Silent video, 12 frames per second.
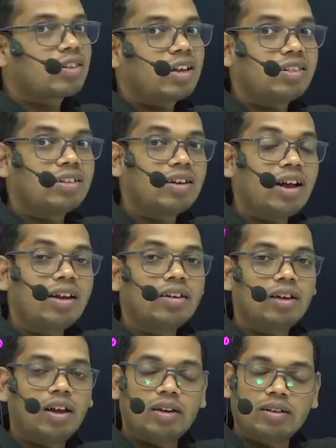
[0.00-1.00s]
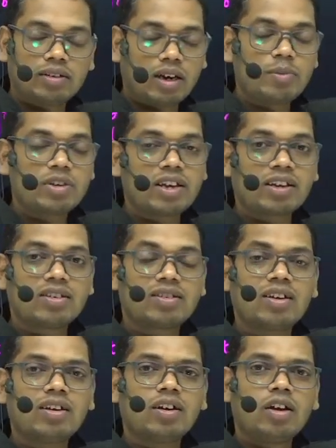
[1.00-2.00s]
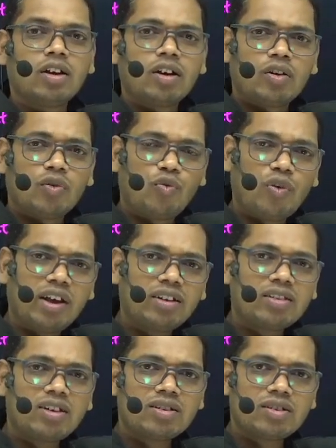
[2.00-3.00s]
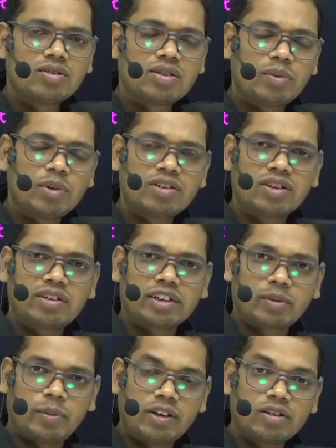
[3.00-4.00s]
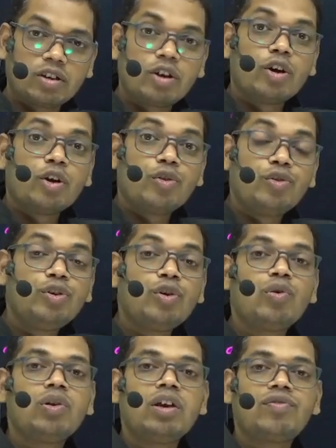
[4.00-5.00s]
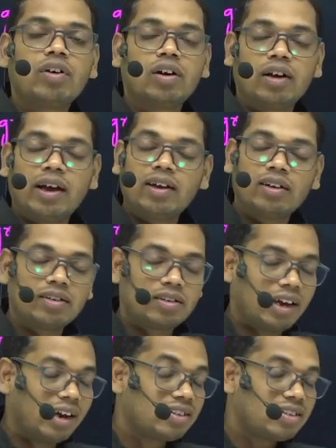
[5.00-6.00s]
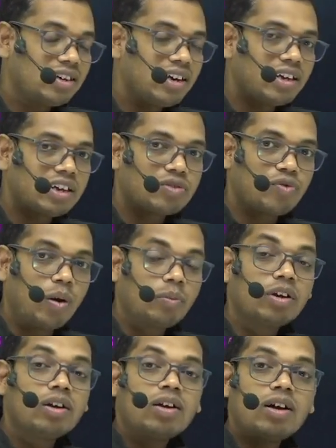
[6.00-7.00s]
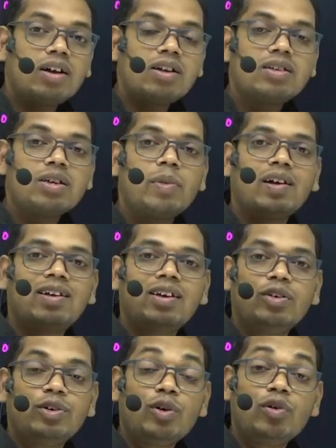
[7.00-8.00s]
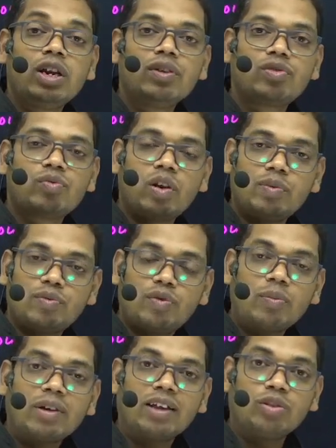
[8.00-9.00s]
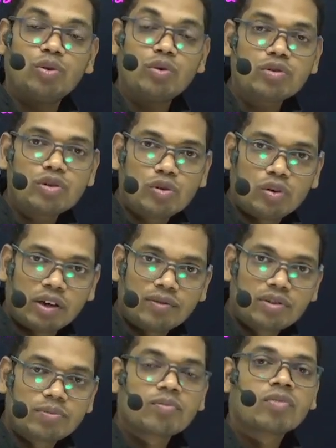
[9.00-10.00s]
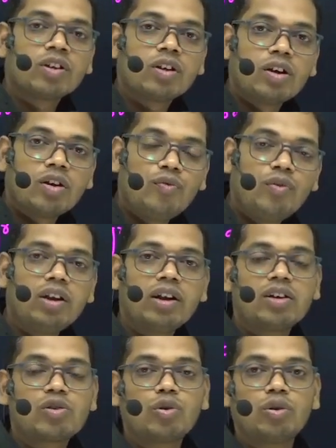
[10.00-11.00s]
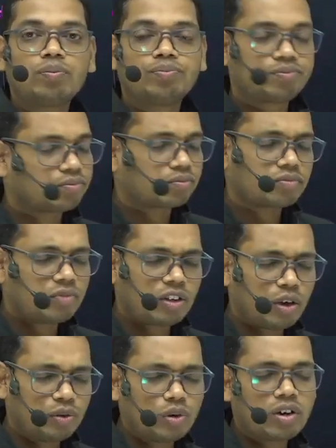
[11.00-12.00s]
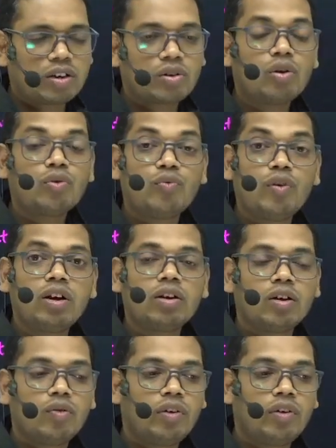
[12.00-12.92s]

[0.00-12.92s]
And the light, that means I can say, when the germination takes place, new leaf and seedling is formed, ultimately new leaves will be formed, and those new leaves will will